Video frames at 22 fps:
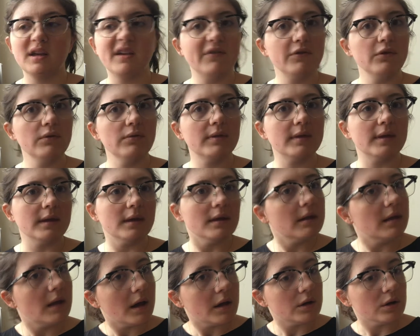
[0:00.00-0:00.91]
If you
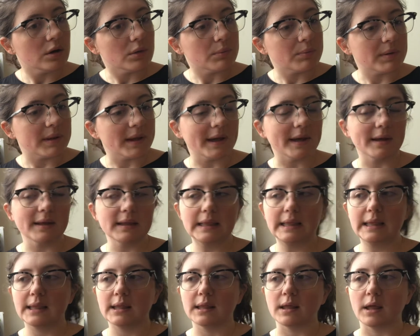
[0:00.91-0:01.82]
see that your
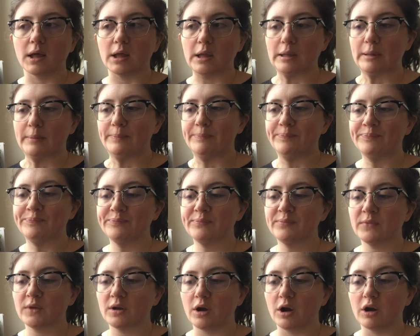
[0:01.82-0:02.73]
plants
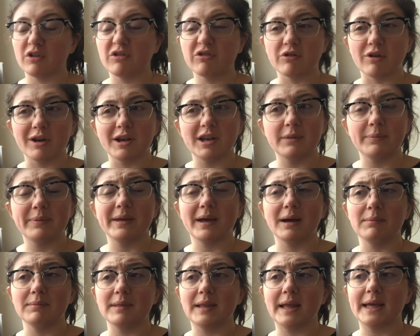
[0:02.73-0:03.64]
are starting to
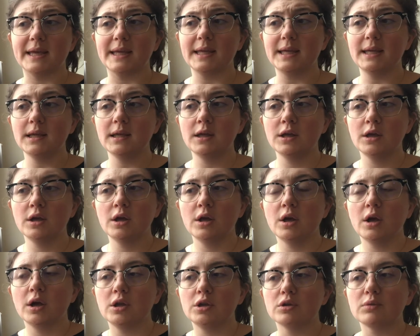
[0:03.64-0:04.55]
become leggy,
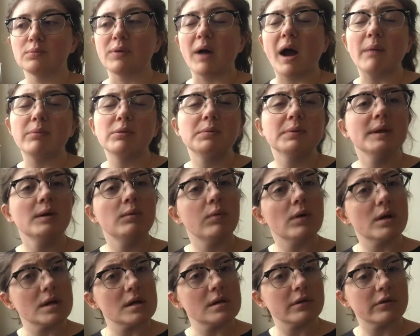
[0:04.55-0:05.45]
you'll
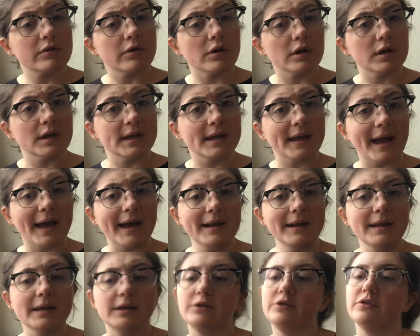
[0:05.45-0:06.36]
probably want to start
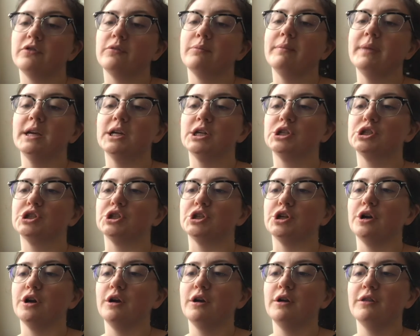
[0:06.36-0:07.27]
again and just make
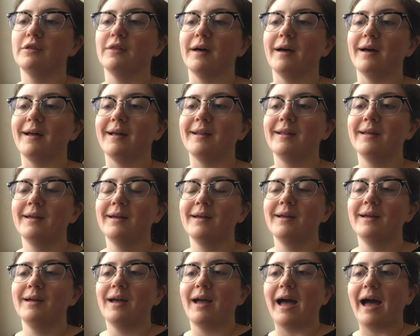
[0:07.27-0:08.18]
sure that
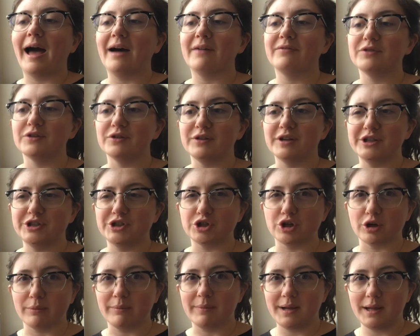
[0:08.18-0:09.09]
after they
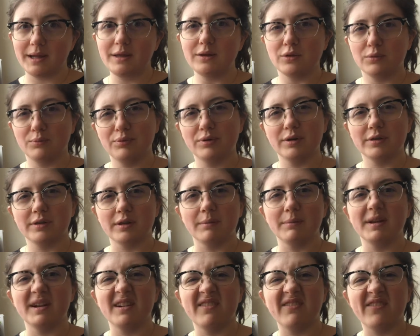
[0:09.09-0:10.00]
germinate, you
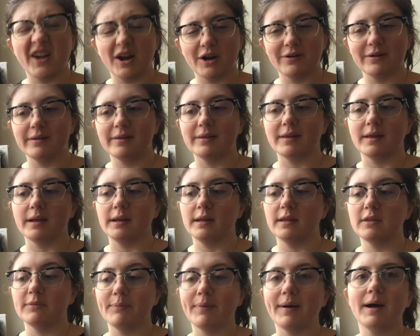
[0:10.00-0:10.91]
put them in a very
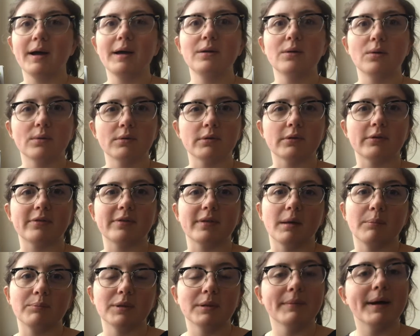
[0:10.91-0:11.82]
sunny spot or
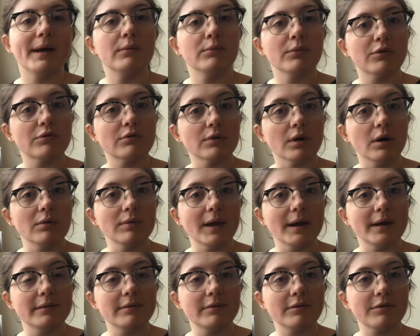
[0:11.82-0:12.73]
supplement with
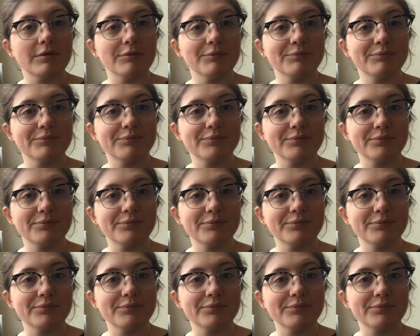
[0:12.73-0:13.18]
grow lights.